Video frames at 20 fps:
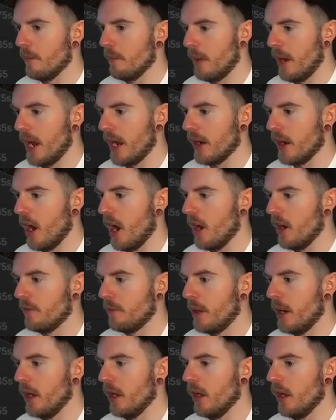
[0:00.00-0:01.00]
betting half
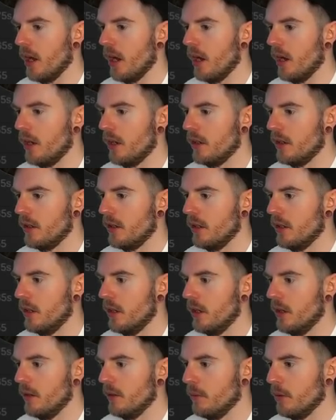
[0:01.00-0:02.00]
pot a lot
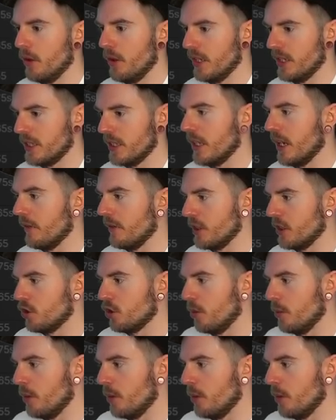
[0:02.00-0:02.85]
but this is having some